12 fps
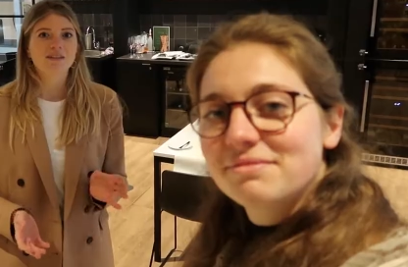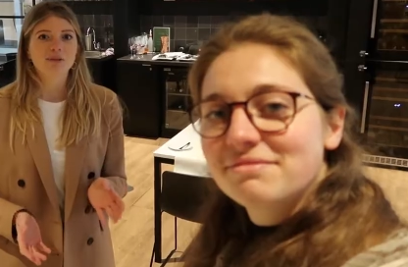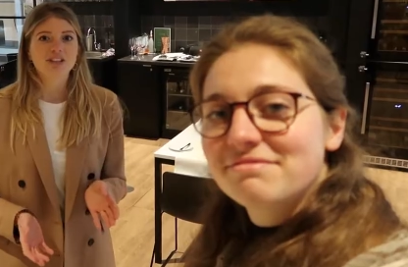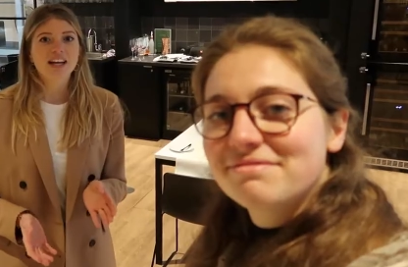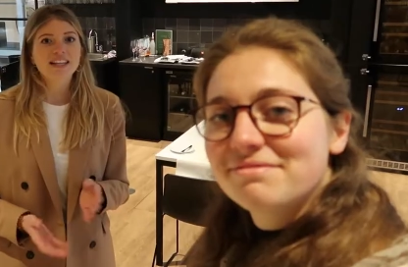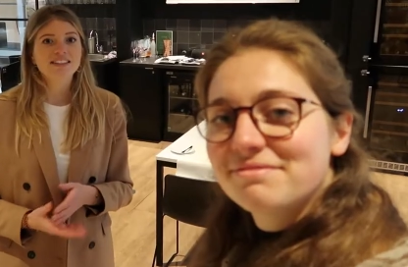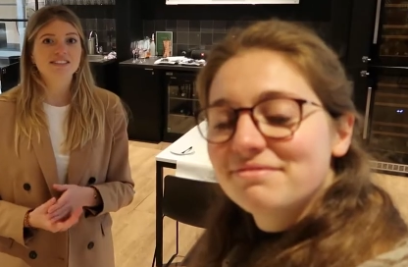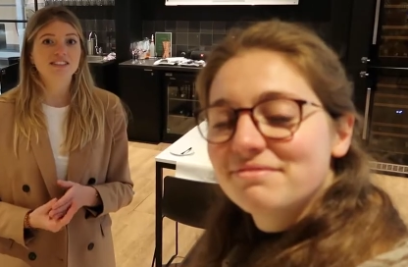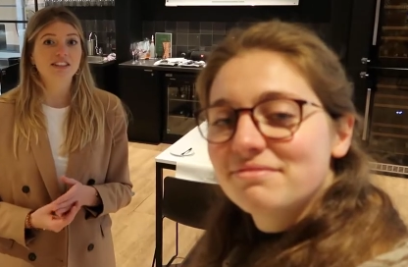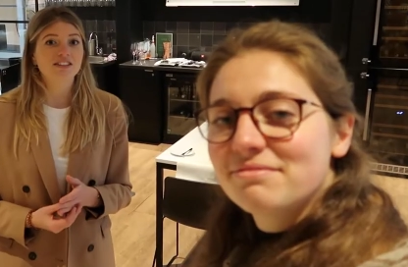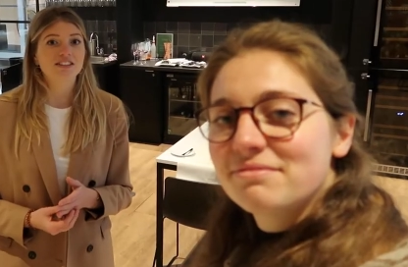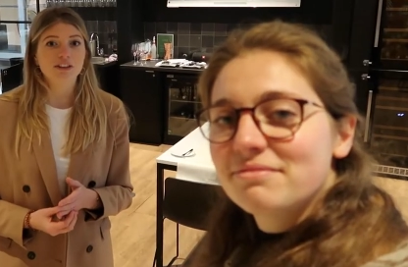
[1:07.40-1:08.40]
Speaker 1: Besides
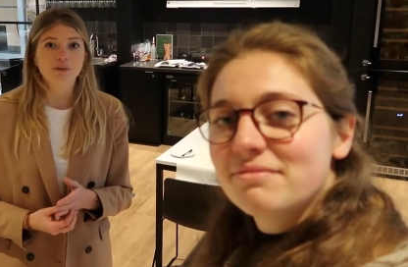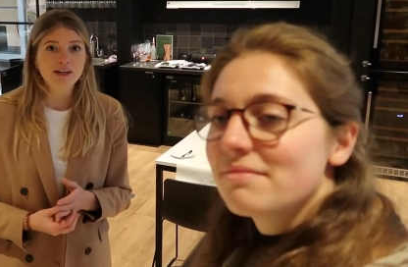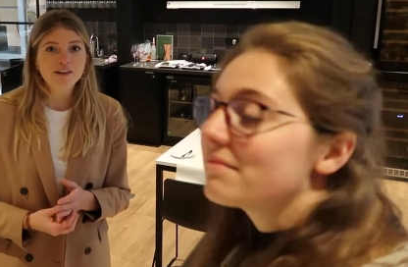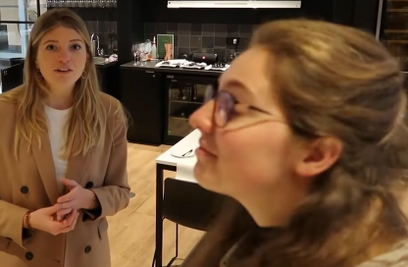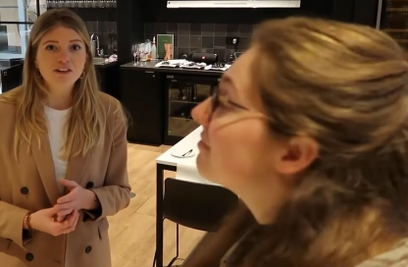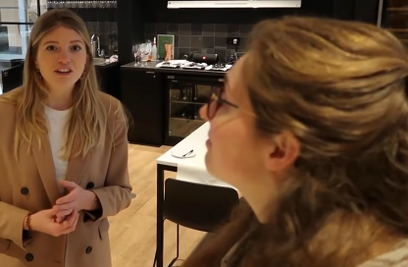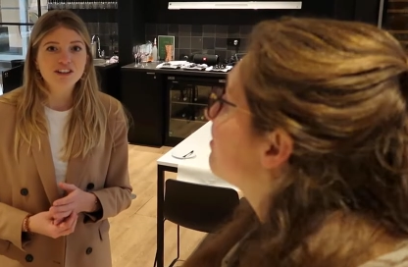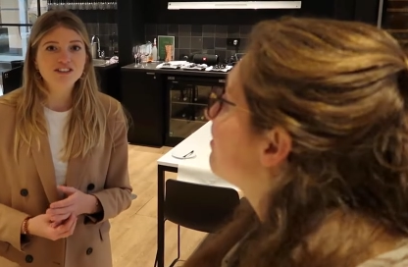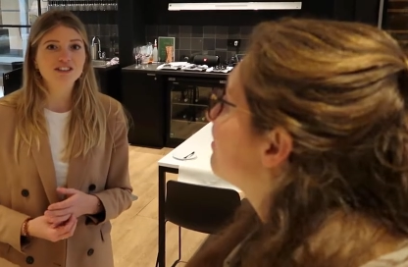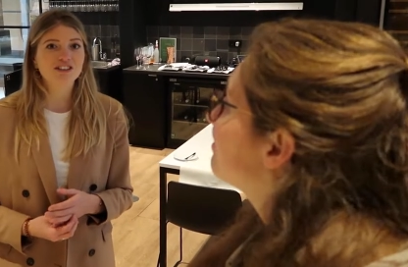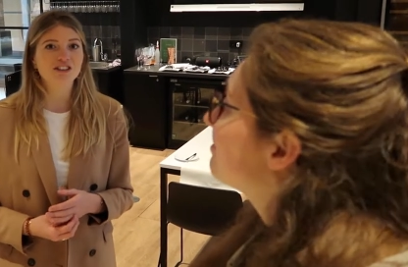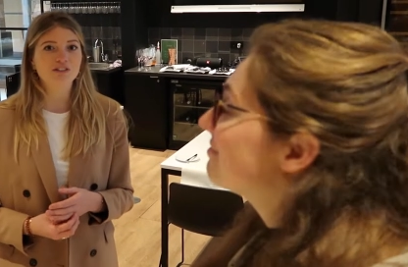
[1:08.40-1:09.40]
the theoretical
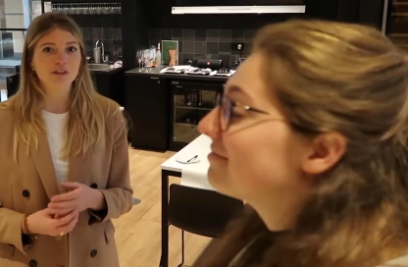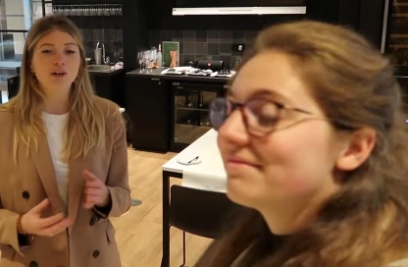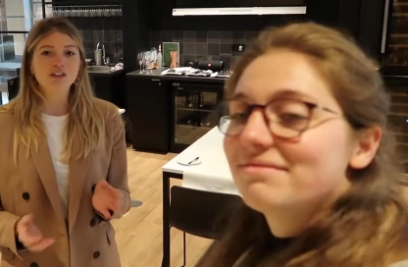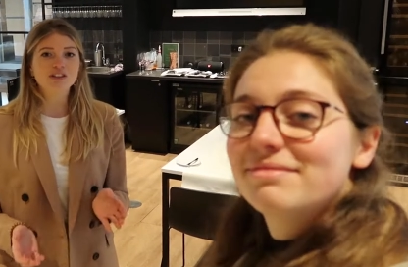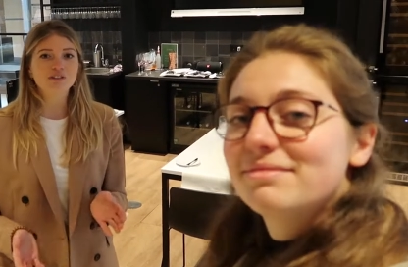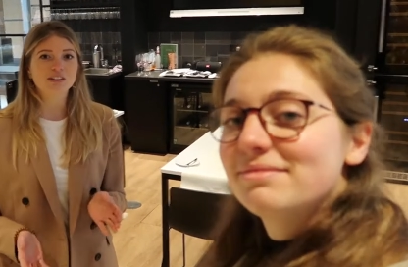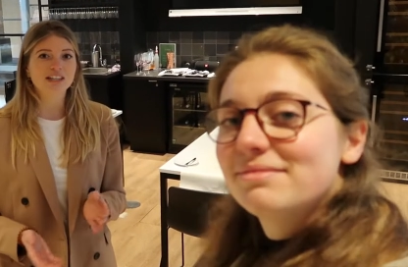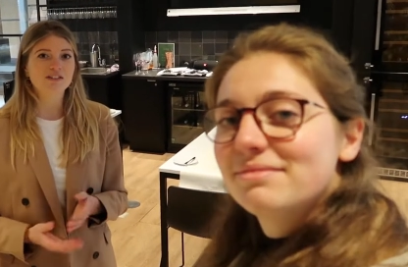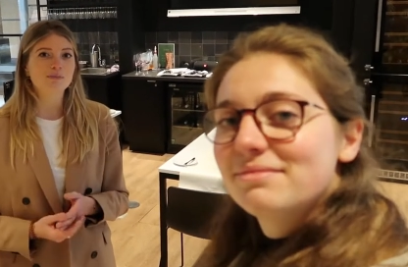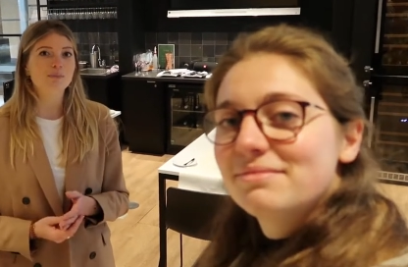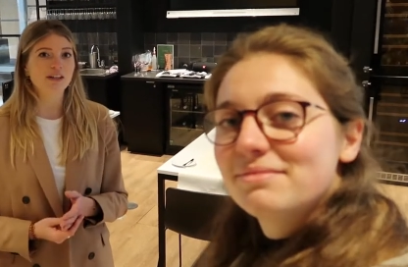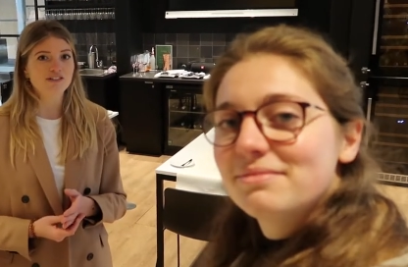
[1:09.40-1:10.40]
classes, you will also
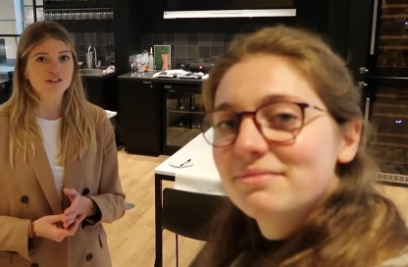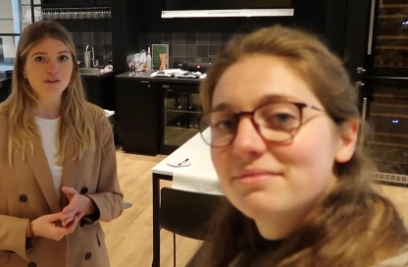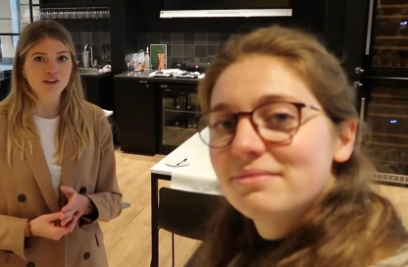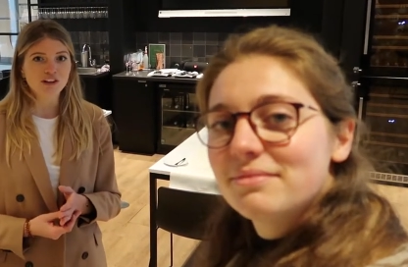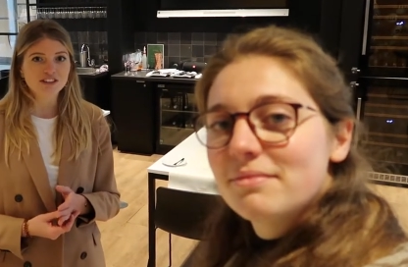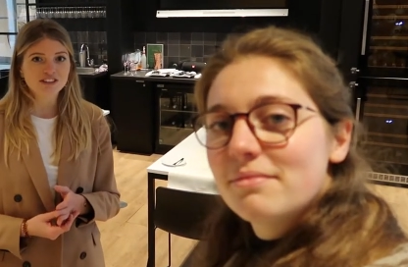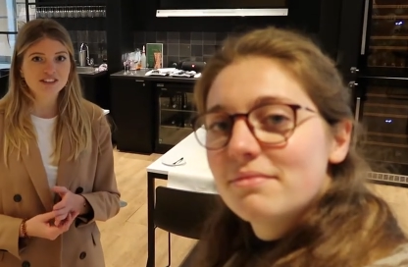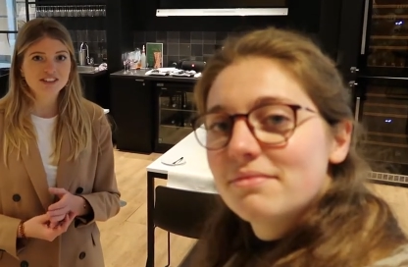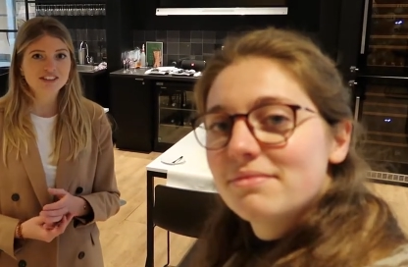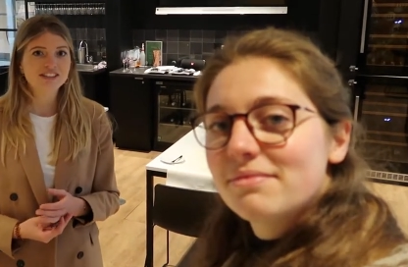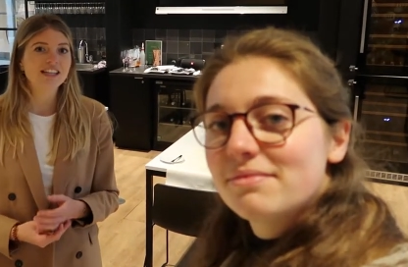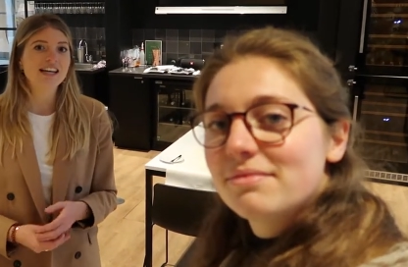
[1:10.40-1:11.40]
get practical
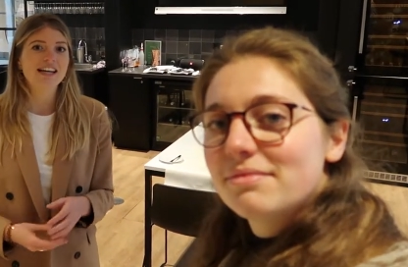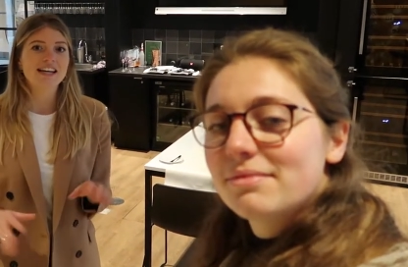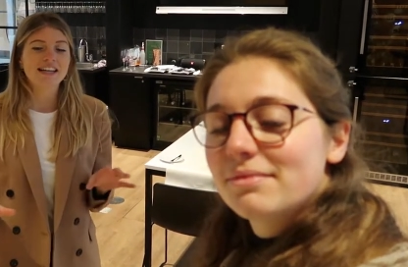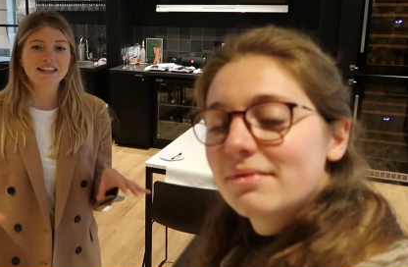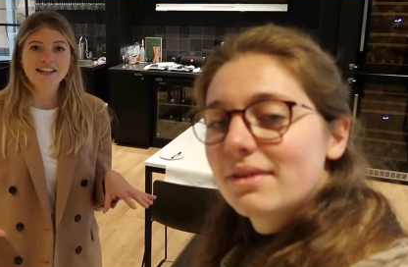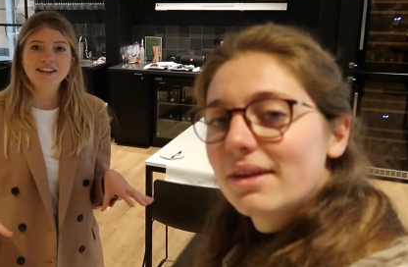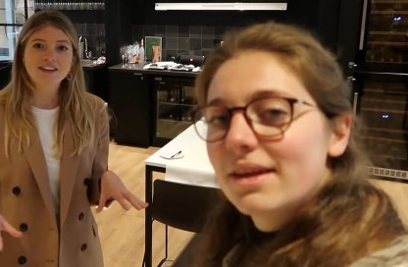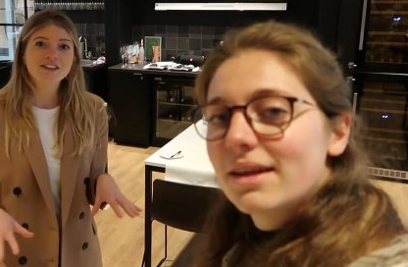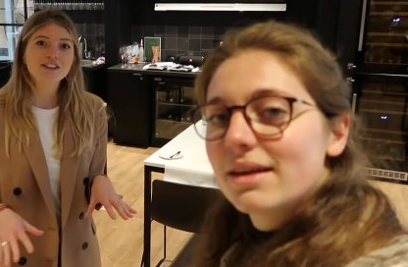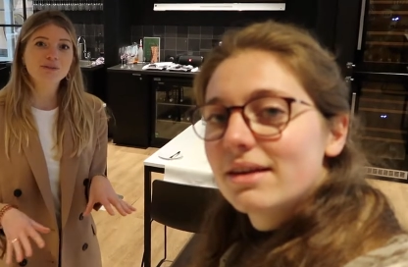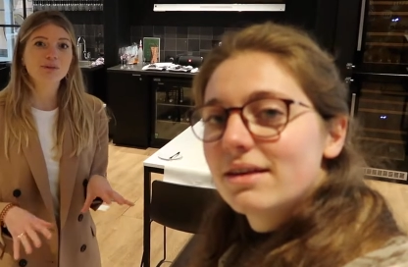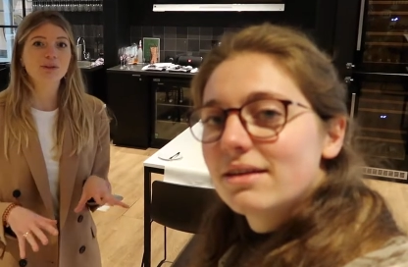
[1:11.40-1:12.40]
classes. In
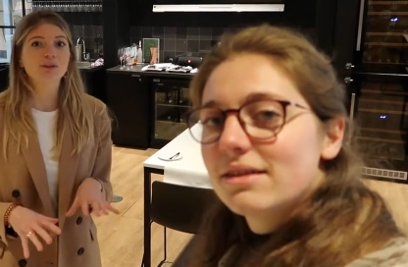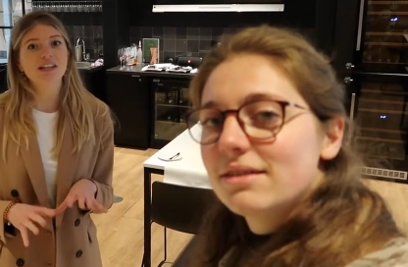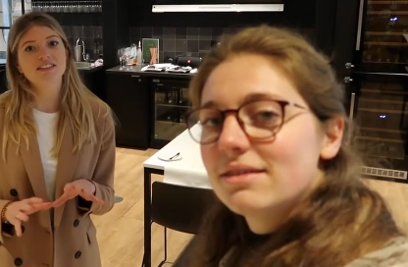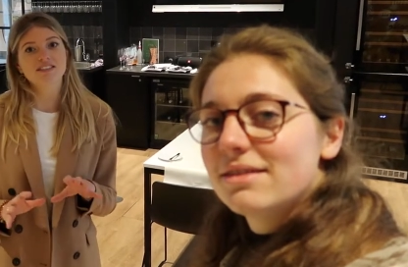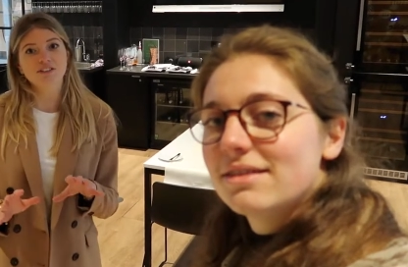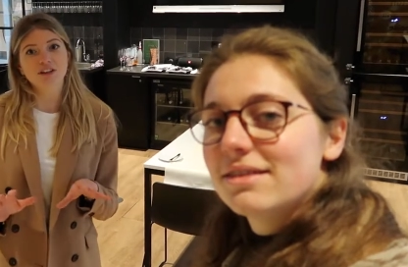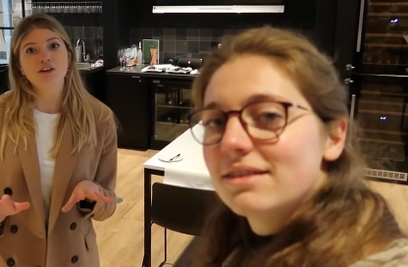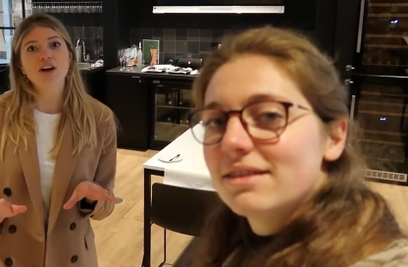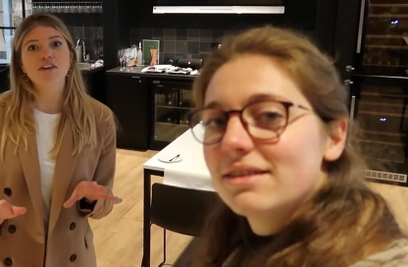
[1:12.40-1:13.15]
here you will get to know